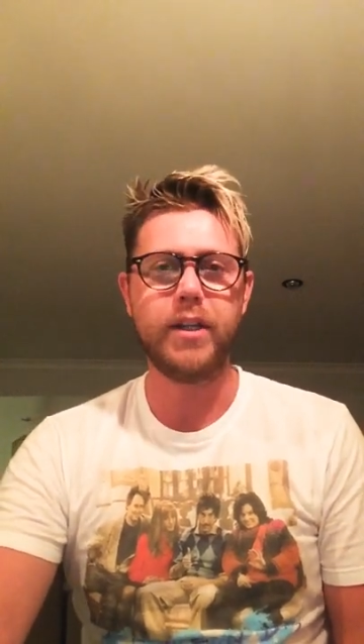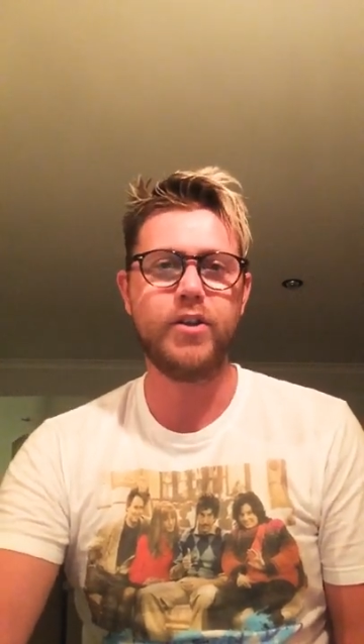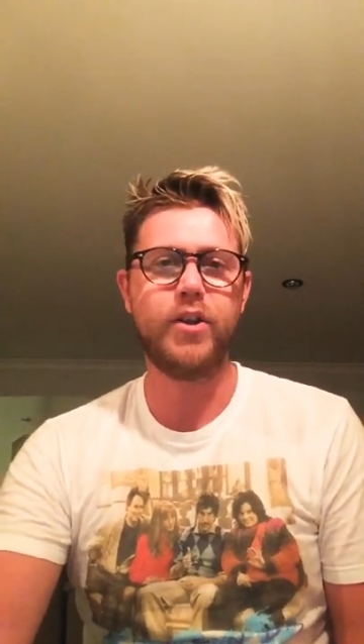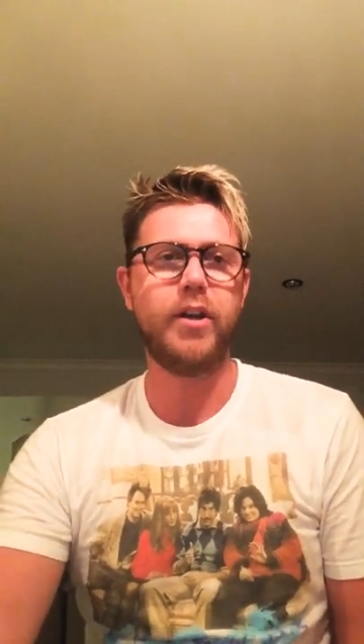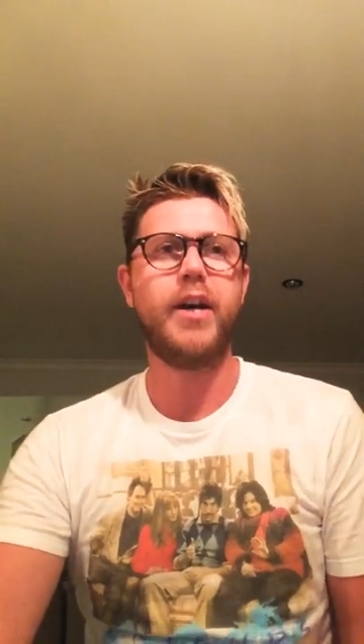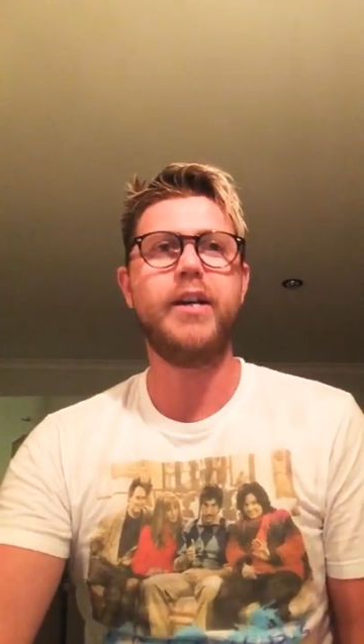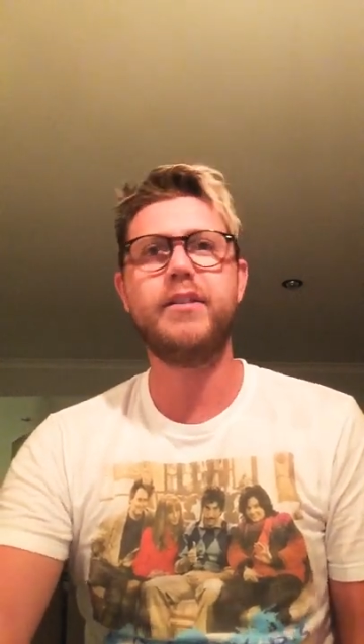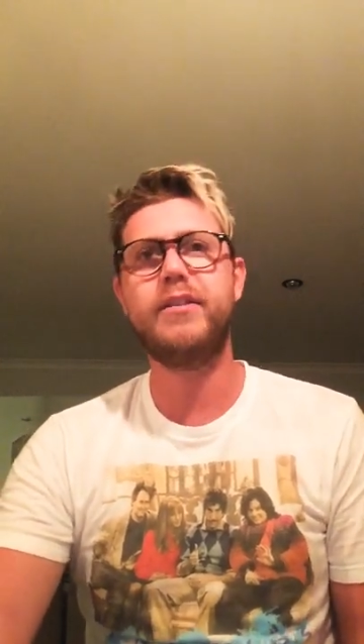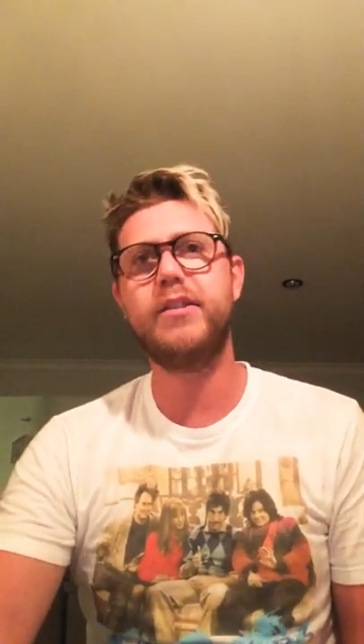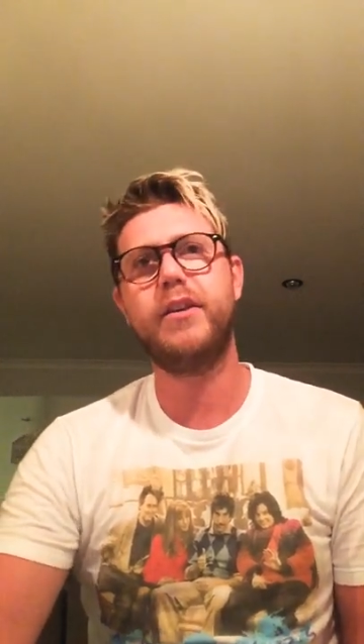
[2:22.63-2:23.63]
it's not a
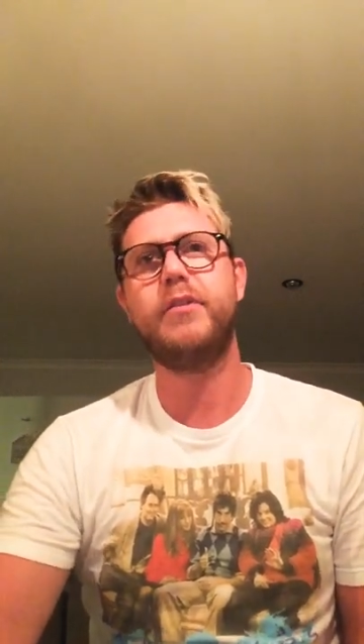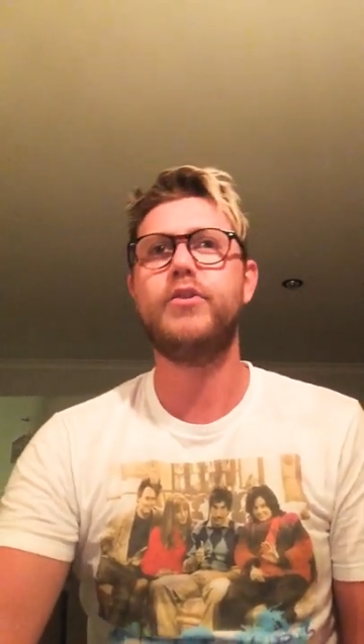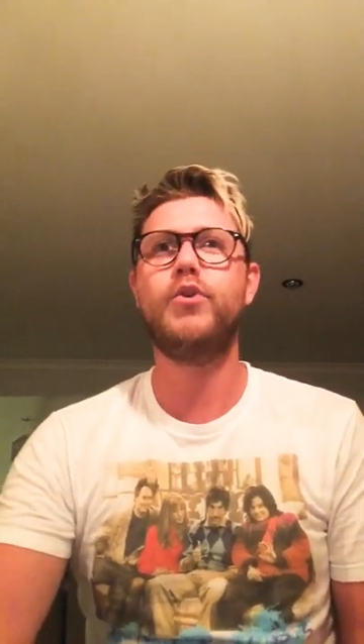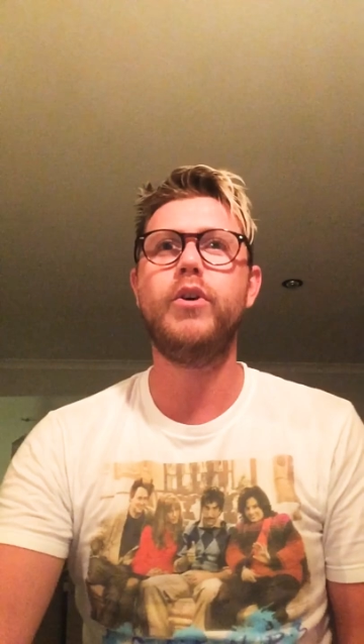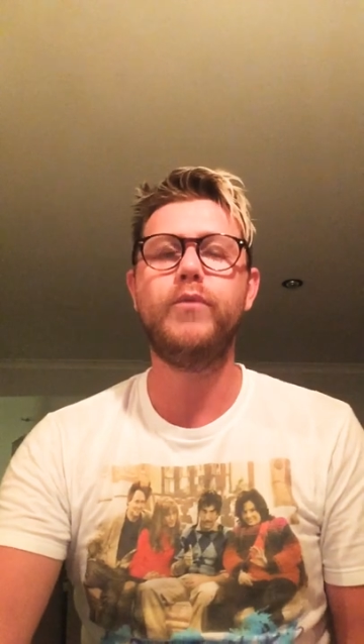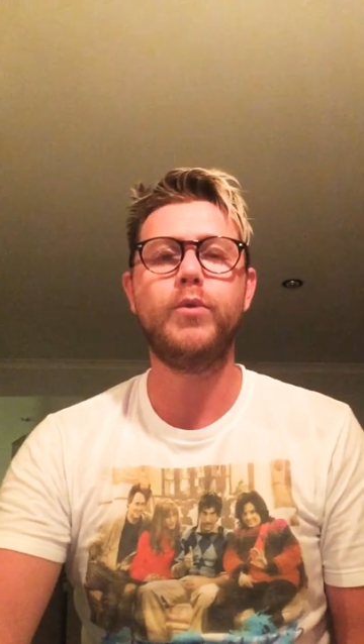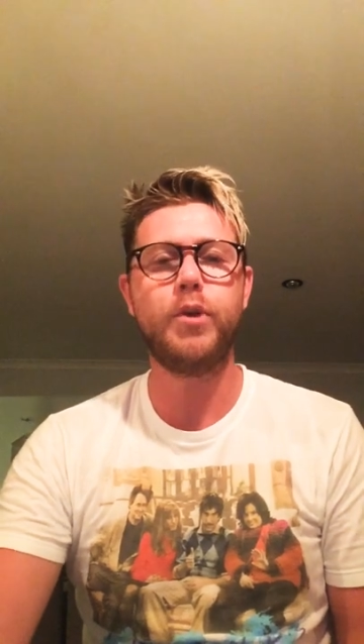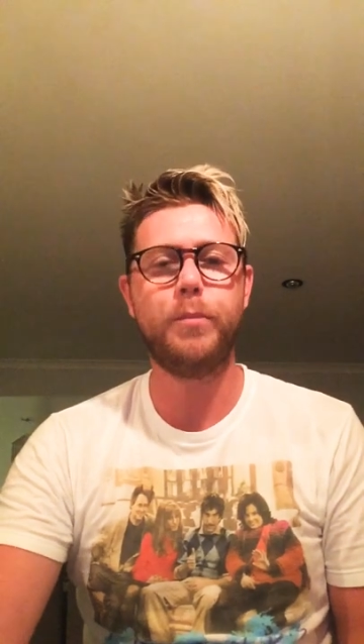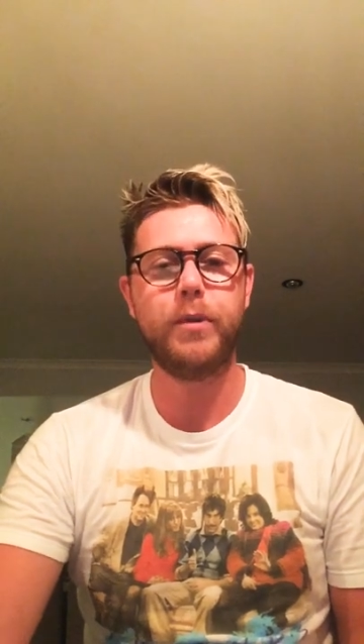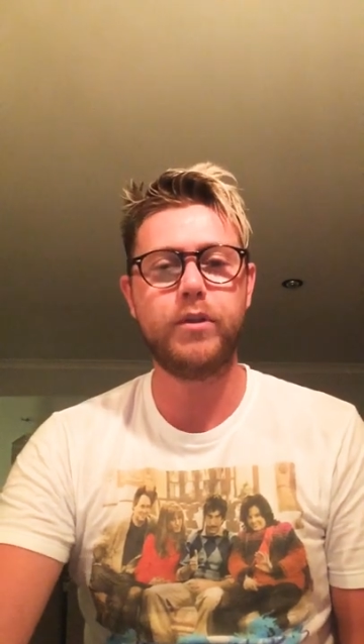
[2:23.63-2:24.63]
nice, joyful
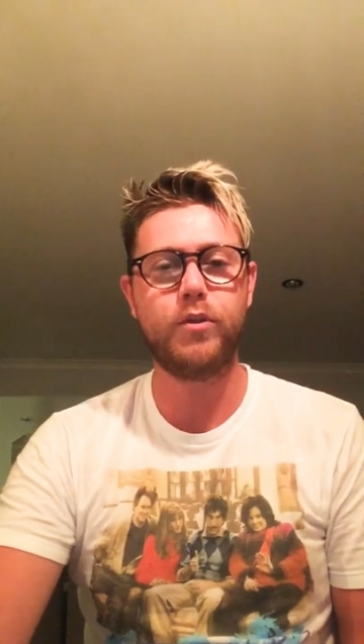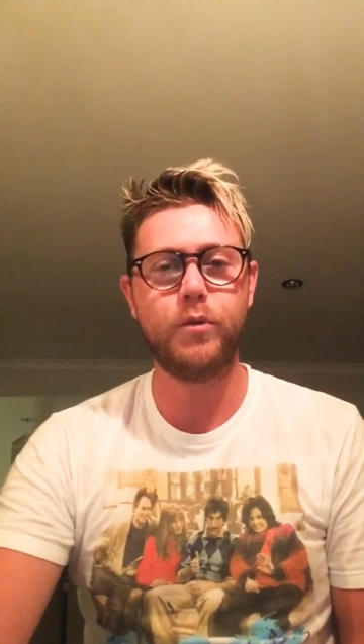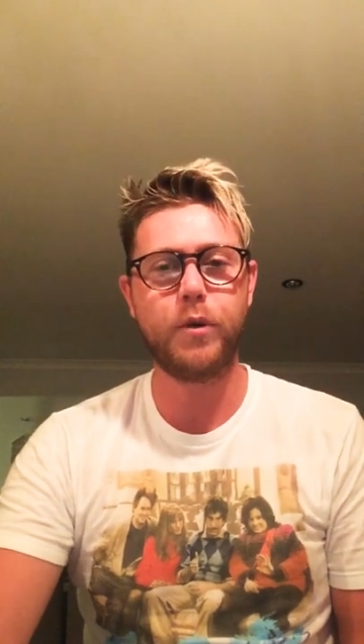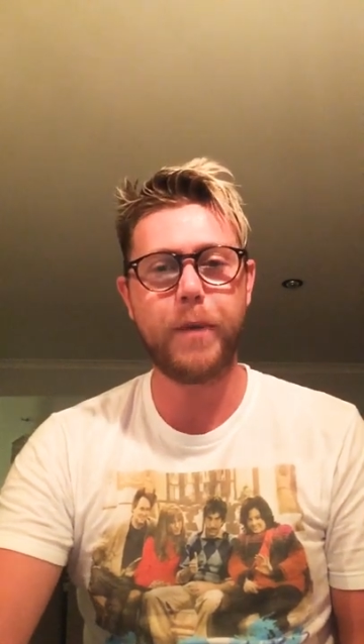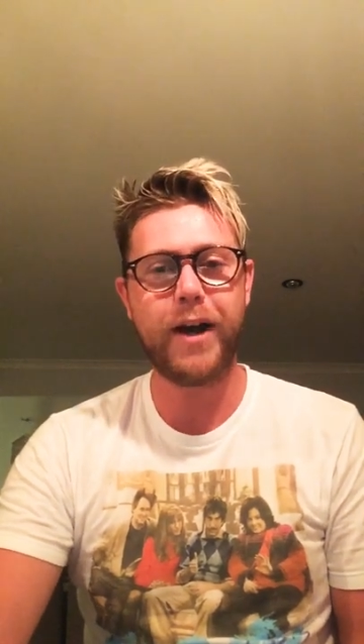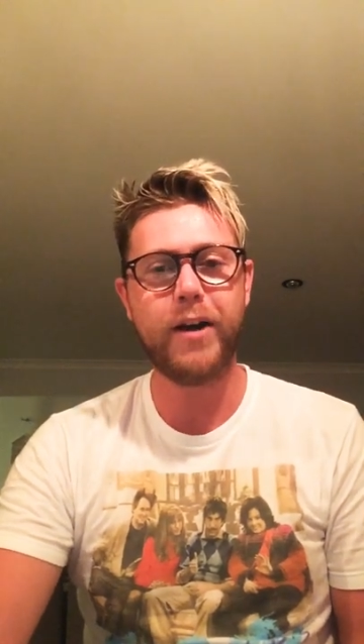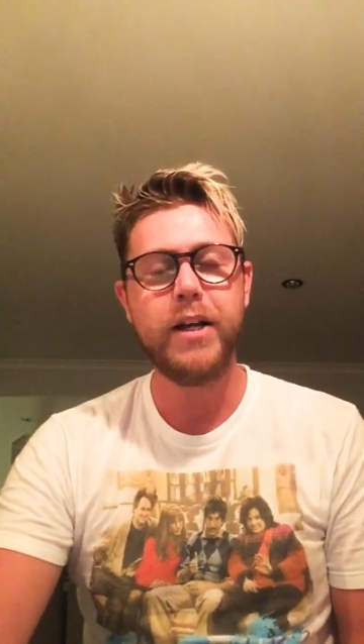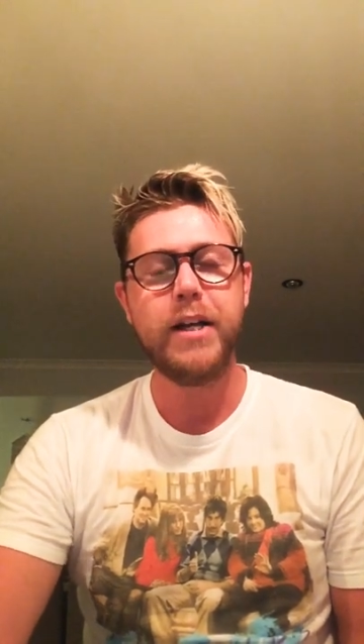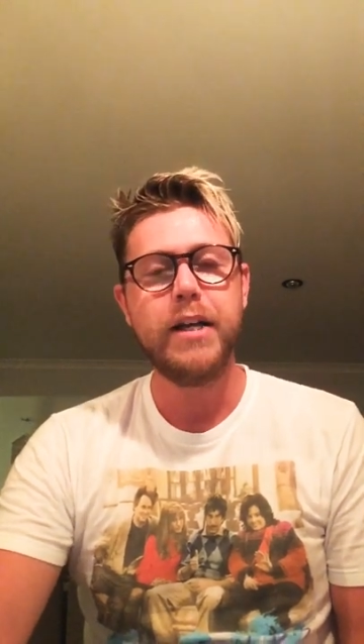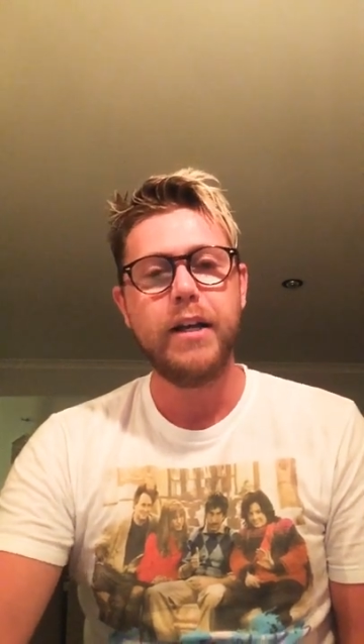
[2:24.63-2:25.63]
topic to talk about.